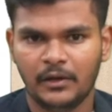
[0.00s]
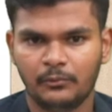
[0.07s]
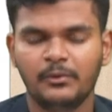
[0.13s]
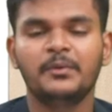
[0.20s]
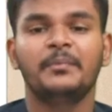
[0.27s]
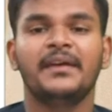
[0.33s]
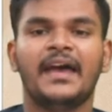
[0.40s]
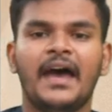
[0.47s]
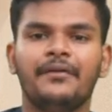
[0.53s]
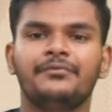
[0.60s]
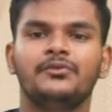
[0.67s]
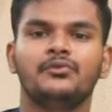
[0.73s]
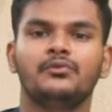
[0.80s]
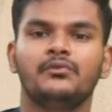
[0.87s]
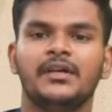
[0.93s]
we may have
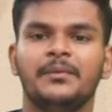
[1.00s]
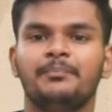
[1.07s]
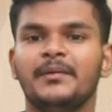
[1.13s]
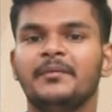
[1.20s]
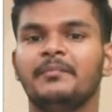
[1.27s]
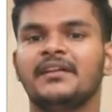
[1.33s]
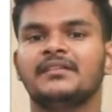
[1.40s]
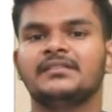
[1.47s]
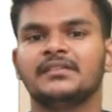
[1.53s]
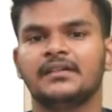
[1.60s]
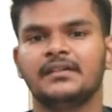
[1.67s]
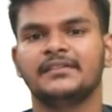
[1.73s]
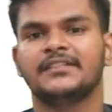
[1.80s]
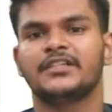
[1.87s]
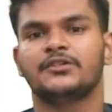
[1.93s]
to implement
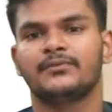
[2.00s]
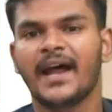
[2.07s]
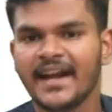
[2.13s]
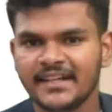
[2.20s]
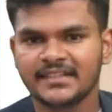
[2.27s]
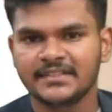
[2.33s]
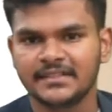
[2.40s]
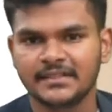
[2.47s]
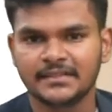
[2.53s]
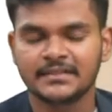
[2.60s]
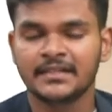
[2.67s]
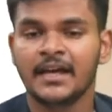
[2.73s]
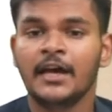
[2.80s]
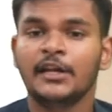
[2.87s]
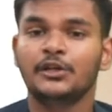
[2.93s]
certain
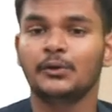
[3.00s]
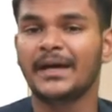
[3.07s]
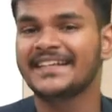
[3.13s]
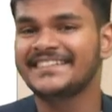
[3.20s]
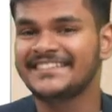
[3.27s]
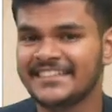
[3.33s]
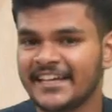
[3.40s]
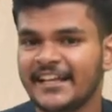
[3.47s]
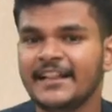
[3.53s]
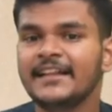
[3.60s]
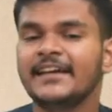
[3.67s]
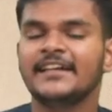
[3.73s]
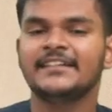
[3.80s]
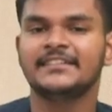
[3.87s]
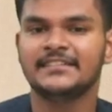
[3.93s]
strategies to excel
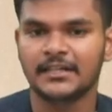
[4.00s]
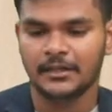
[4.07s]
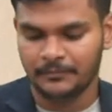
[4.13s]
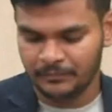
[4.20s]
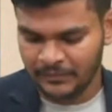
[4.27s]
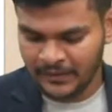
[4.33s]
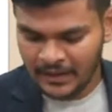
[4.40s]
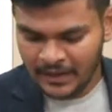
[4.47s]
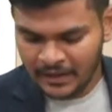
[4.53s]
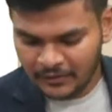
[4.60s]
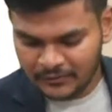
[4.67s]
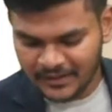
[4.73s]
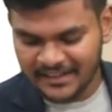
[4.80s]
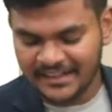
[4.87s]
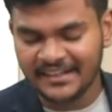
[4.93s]
in some
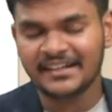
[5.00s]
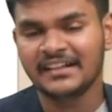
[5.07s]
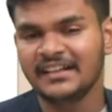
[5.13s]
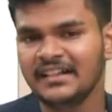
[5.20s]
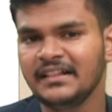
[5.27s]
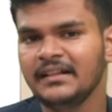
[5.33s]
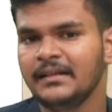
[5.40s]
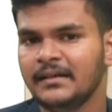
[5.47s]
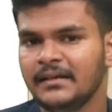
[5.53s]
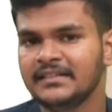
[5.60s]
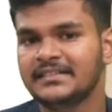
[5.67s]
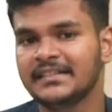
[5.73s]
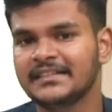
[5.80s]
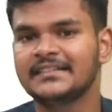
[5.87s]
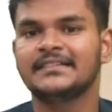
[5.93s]
critical
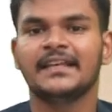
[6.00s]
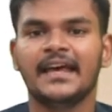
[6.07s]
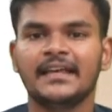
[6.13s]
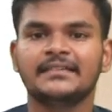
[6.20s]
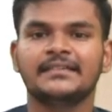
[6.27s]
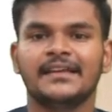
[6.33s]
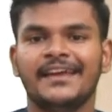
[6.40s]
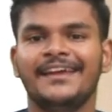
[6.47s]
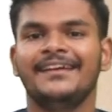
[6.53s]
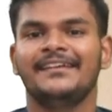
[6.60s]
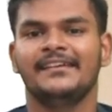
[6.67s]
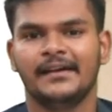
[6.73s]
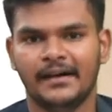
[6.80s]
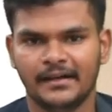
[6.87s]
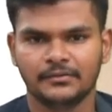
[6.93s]
success
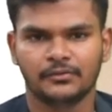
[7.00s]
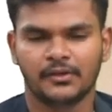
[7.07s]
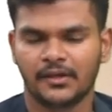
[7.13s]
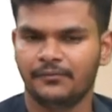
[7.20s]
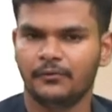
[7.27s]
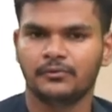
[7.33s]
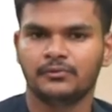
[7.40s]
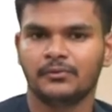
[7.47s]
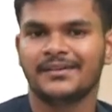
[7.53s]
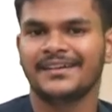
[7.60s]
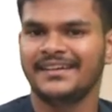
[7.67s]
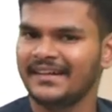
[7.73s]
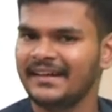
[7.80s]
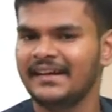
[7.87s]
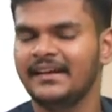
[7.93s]
areas, okay, folks, or
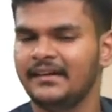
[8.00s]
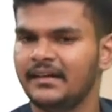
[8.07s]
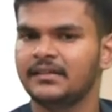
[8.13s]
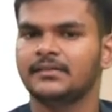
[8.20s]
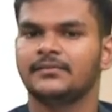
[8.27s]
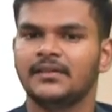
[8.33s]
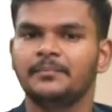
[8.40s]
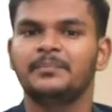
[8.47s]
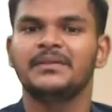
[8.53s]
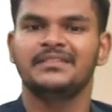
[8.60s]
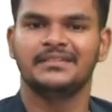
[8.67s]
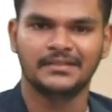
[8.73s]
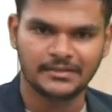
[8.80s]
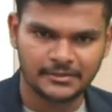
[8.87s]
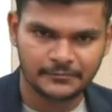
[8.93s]
critical areas of the
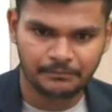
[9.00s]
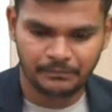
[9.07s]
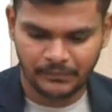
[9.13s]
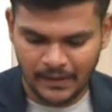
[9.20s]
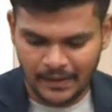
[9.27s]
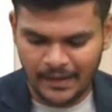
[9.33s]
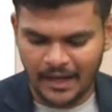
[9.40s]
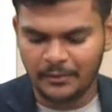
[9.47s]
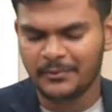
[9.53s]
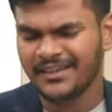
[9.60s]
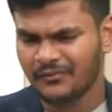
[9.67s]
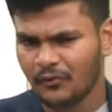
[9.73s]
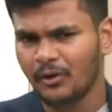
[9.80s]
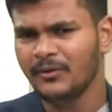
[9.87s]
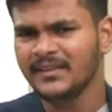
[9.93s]
business. And we
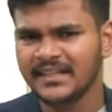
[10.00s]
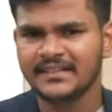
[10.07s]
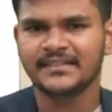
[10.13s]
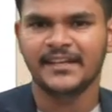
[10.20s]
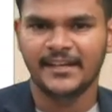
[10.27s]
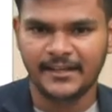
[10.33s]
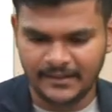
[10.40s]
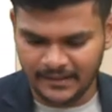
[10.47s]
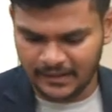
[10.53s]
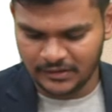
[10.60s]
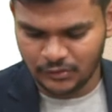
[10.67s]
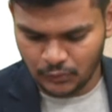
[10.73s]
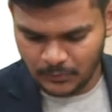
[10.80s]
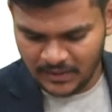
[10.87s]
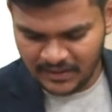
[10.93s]
call these areas
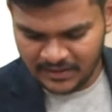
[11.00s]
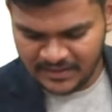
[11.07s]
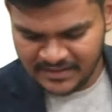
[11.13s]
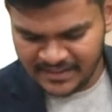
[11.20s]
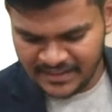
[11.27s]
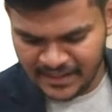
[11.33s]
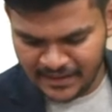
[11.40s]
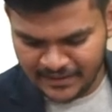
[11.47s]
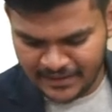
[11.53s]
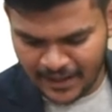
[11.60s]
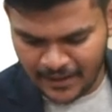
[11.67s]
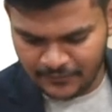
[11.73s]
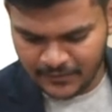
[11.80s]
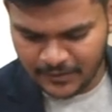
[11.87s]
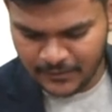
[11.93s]
to be
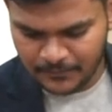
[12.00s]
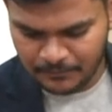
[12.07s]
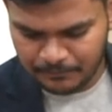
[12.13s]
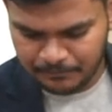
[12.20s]
CSFs,